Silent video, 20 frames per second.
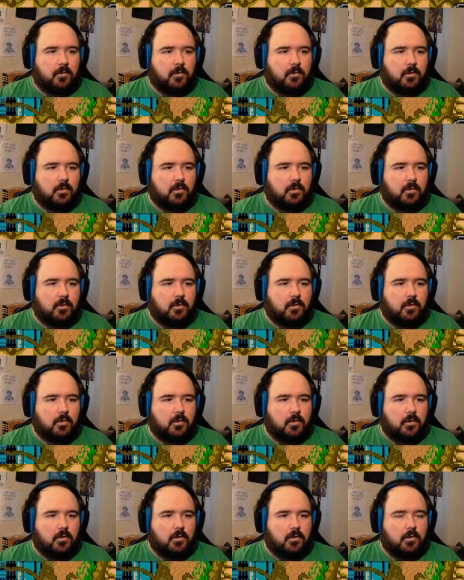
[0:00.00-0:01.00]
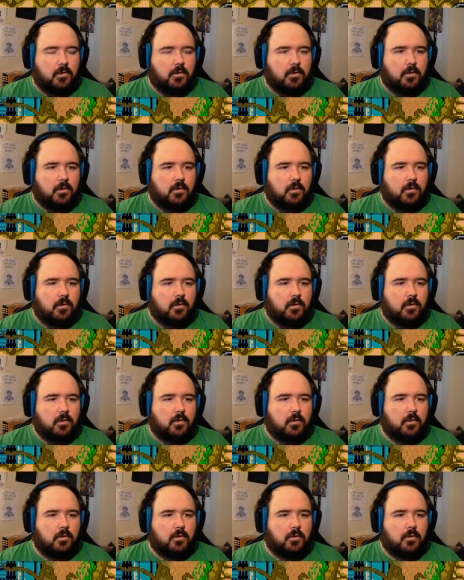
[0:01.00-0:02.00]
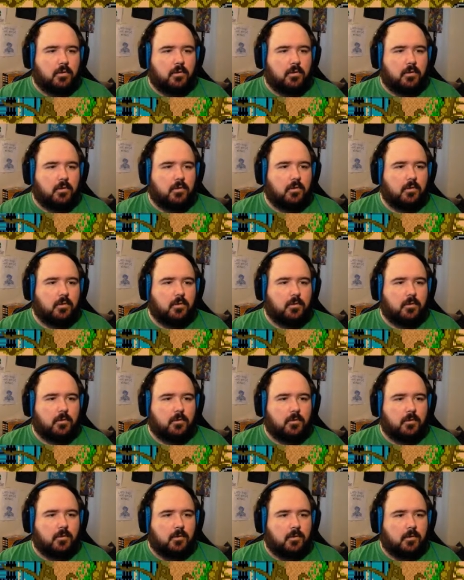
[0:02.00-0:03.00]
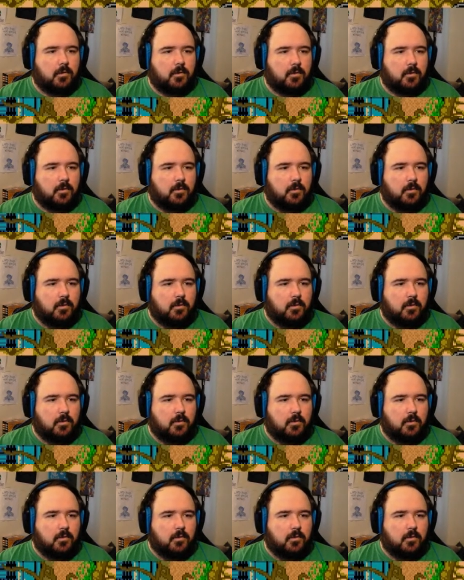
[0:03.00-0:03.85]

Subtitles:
No one is speaking in this clip.